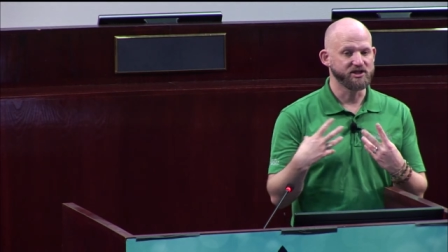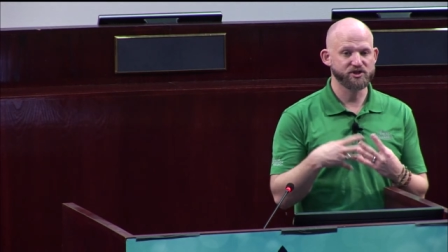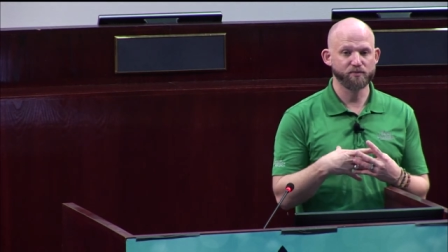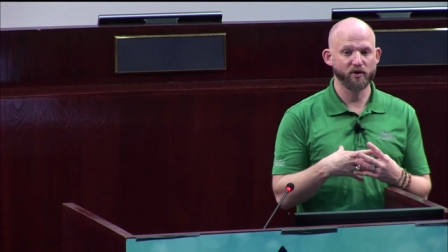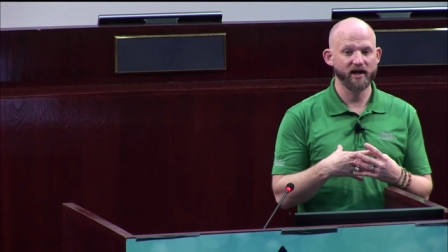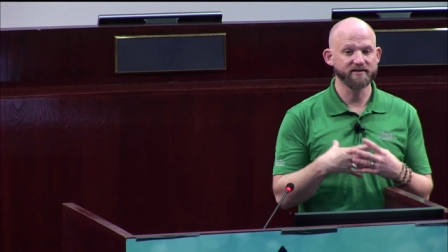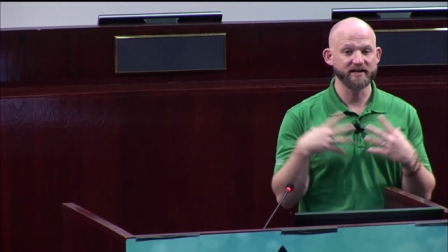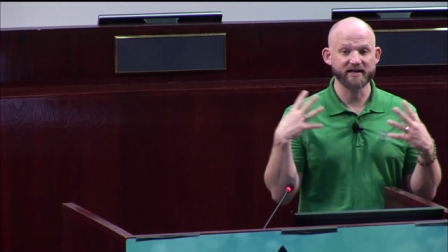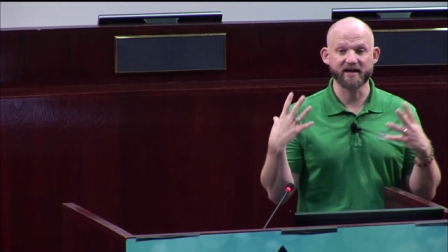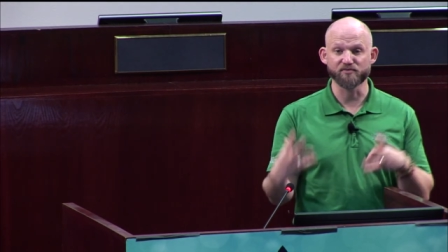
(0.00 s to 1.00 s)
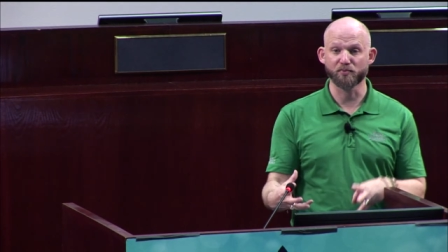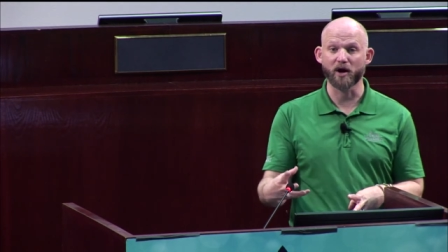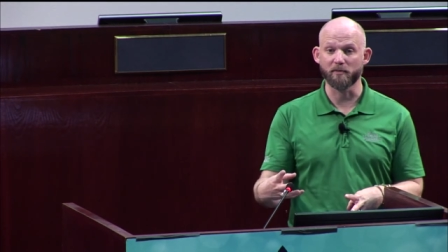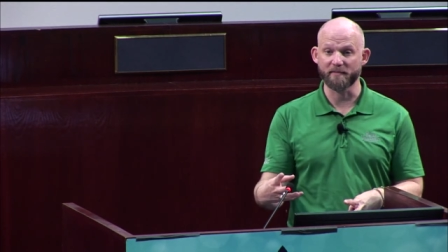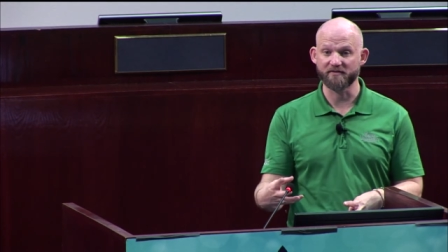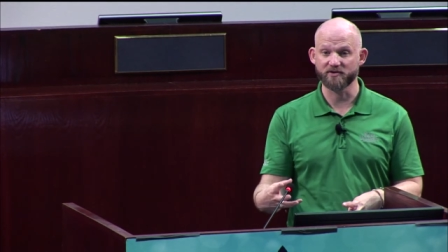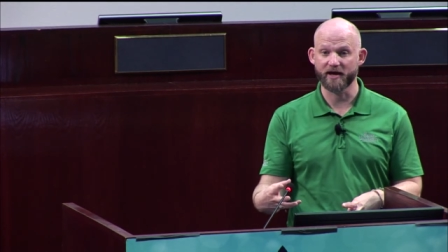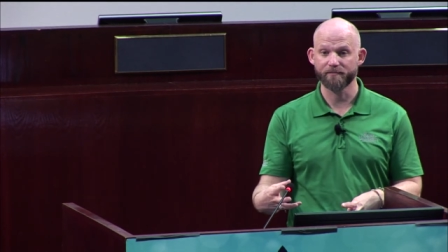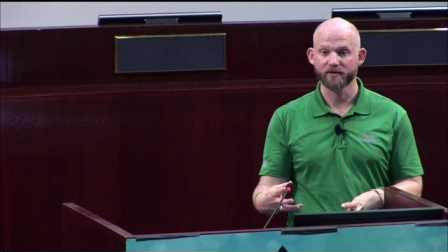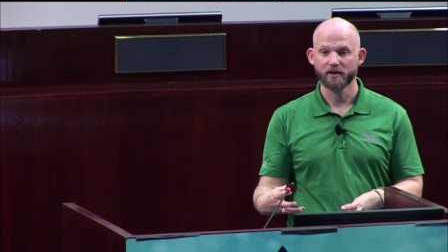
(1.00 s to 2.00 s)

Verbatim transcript: sprayed, they didn't have a problem after that.